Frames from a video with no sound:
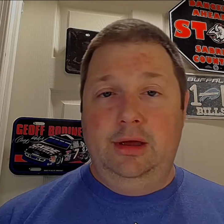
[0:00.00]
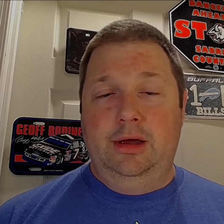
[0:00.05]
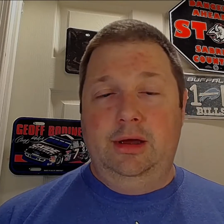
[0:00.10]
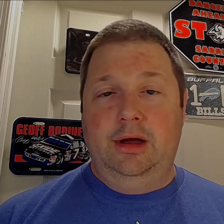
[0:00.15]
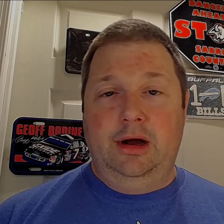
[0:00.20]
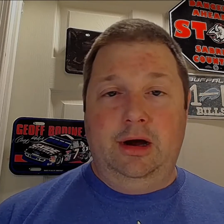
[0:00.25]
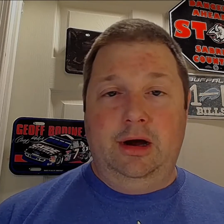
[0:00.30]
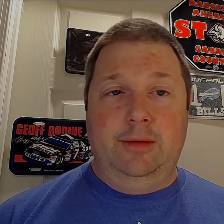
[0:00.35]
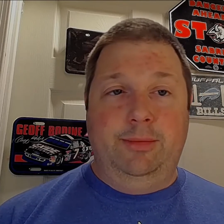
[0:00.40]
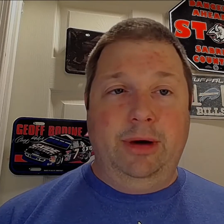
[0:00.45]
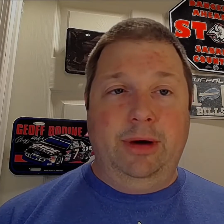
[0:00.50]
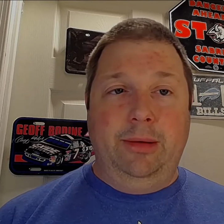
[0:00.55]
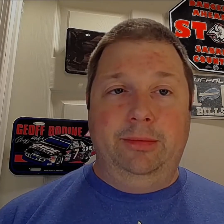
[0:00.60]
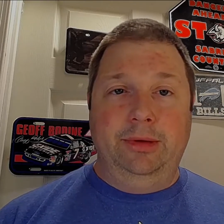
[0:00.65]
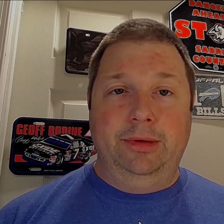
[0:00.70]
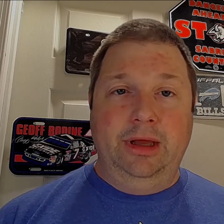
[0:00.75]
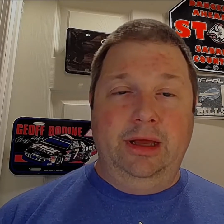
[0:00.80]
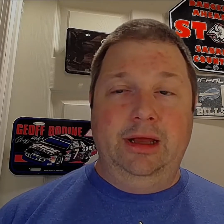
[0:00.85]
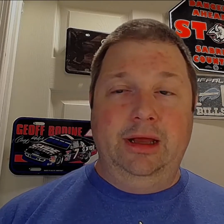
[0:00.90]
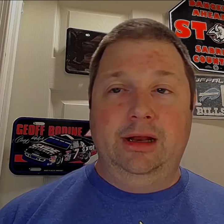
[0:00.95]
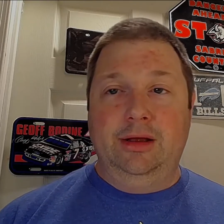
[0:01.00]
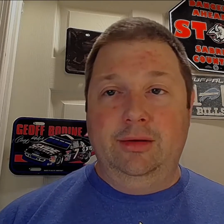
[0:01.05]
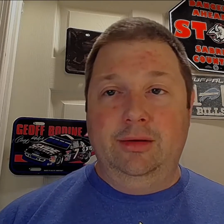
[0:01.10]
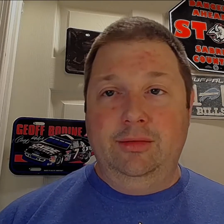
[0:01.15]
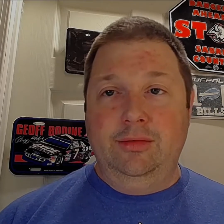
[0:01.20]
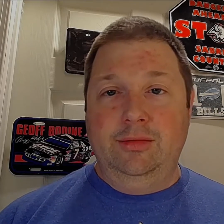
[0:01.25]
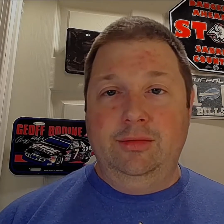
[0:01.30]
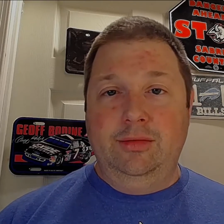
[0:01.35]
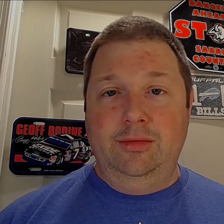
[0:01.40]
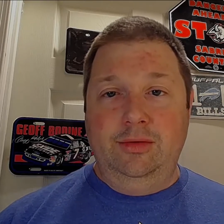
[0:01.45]
probably going to
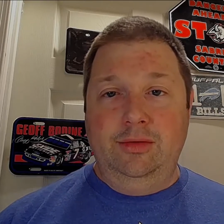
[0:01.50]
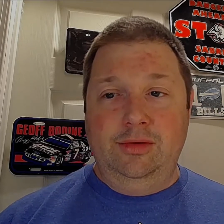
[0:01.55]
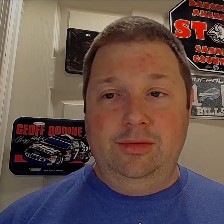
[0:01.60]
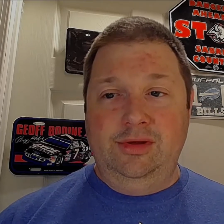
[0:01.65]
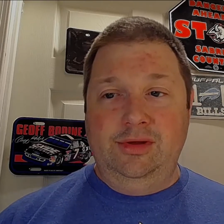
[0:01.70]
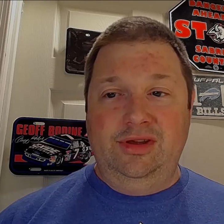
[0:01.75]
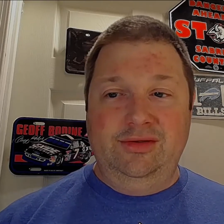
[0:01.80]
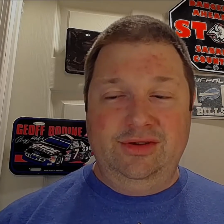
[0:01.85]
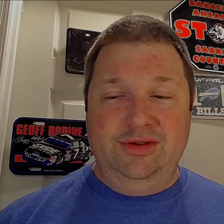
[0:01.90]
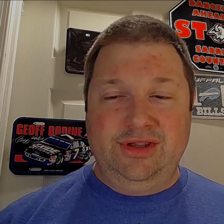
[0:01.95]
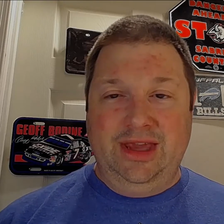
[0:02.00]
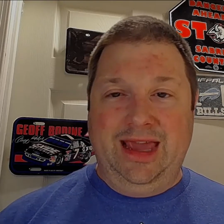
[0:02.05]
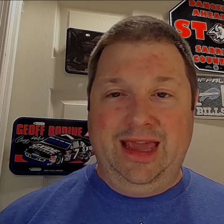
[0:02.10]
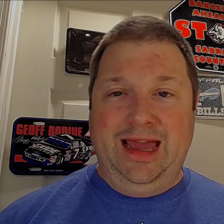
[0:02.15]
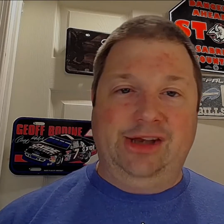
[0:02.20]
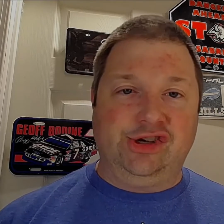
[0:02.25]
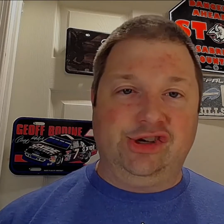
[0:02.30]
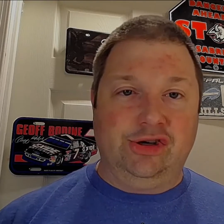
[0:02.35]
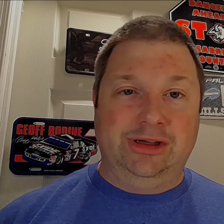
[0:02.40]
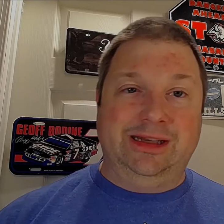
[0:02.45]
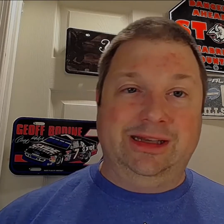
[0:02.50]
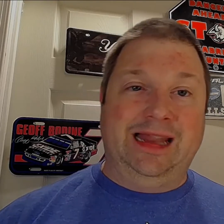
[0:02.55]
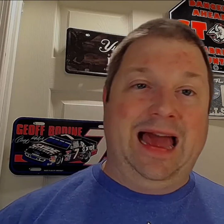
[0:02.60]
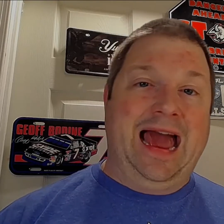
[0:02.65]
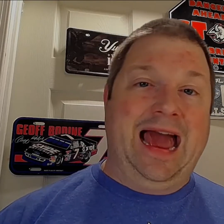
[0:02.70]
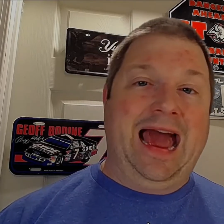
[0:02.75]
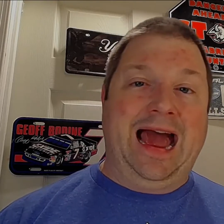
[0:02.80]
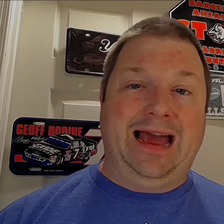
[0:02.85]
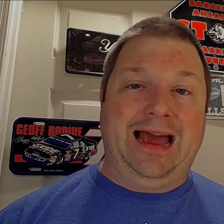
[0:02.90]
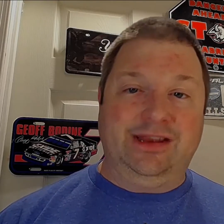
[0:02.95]
use the catcher
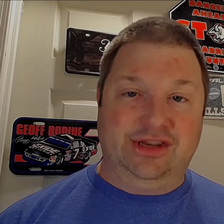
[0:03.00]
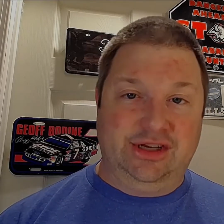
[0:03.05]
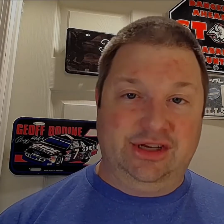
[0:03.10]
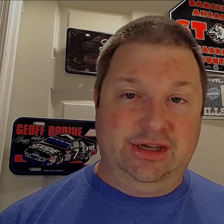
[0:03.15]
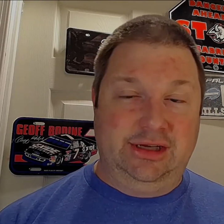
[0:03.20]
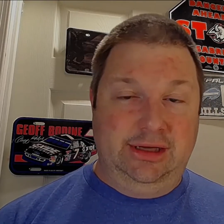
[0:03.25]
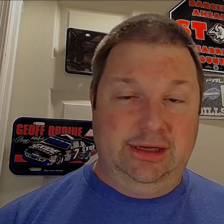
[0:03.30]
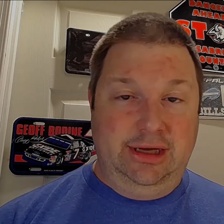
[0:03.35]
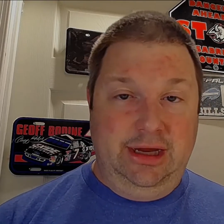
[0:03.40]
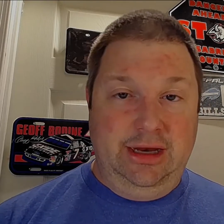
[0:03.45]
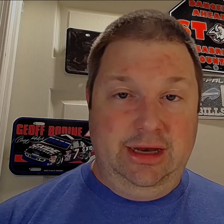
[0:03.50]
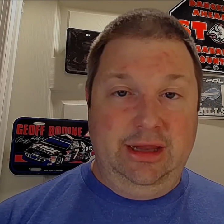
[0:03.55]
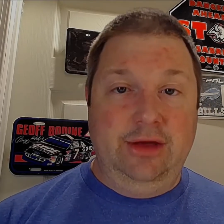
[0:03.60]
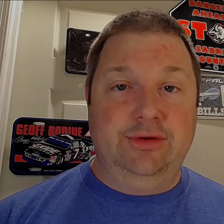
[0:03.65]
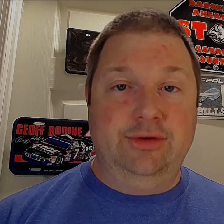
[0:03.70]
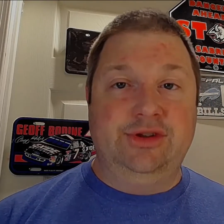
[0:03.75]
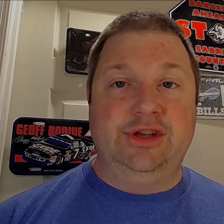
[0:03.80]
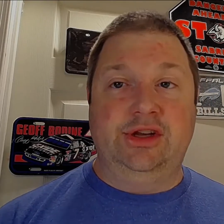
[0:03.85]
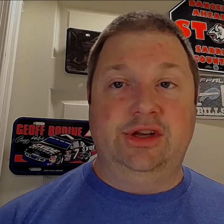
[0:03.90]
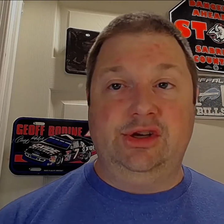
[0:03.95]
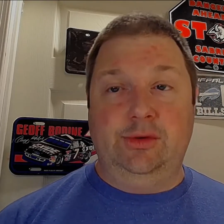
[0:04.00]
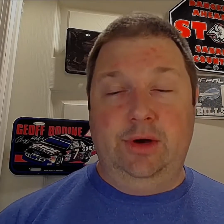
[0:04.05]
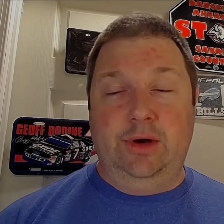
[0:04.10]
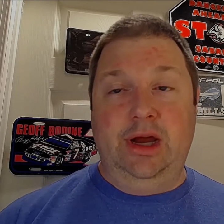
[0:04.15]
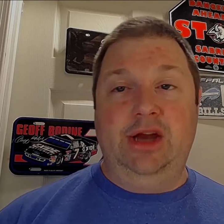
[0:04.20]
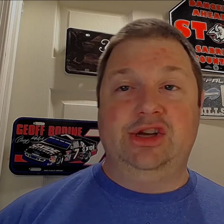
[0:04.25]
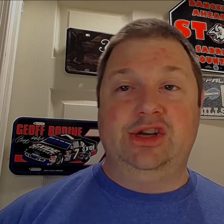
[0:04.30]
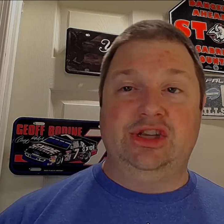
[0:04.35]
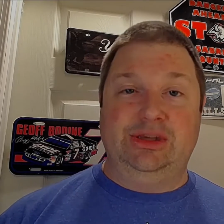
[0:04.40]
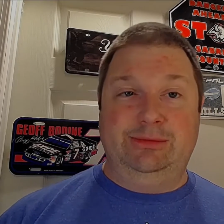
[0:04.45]
last in those
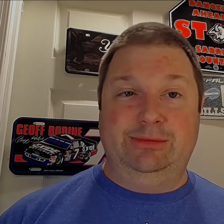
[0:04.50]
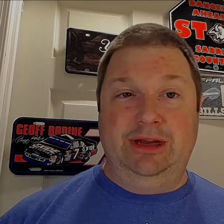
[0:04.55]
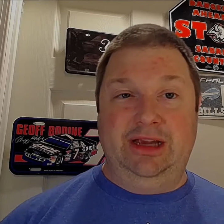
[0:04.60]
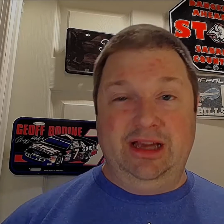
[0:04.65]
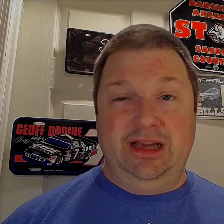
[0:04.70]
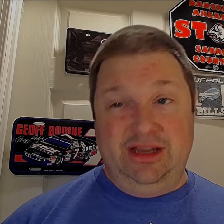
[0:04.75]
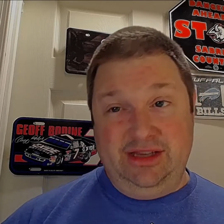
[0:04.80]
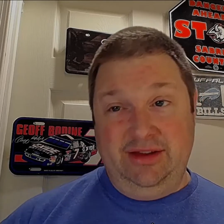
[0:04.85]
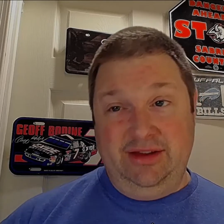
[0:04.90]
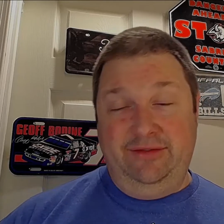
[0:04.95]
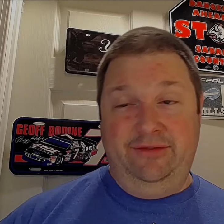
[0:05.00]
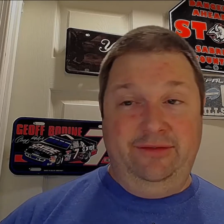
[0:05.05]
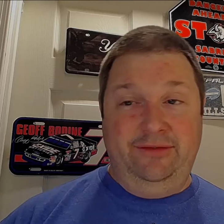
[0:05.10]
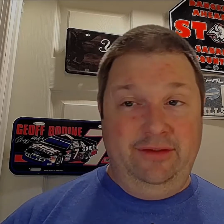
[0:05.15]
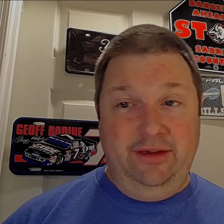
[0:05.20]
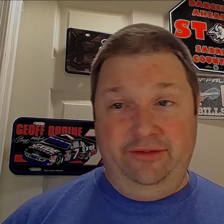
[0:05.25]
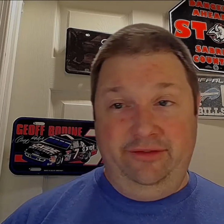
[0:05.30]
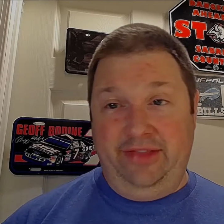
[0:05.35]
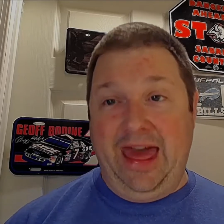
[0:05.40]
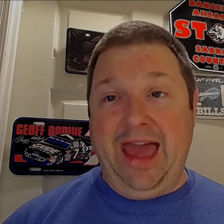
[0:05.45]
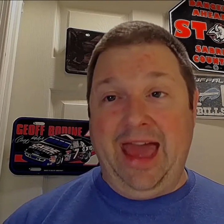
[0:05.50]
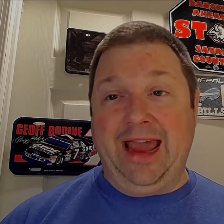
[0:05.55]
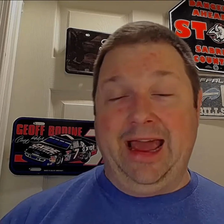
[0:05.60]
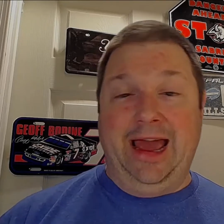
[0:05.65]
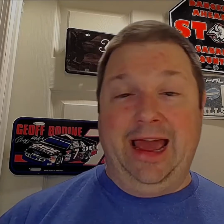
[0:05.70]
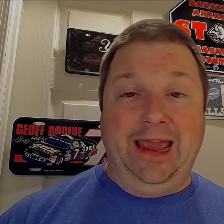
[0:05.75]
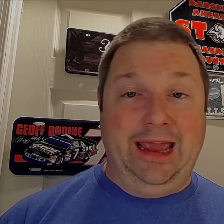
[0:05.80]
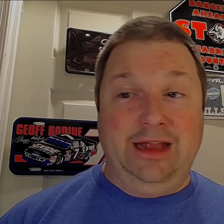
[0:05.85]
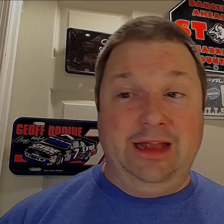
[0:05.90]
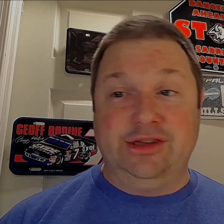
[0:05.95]
situations, because if that guy
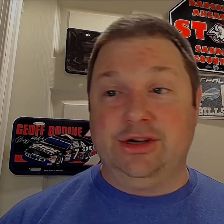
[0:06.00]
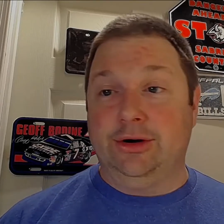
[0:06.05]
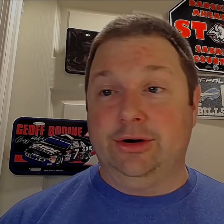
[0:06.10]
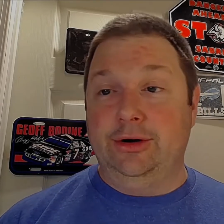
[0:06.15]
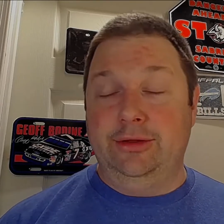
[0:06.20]
gets hurt,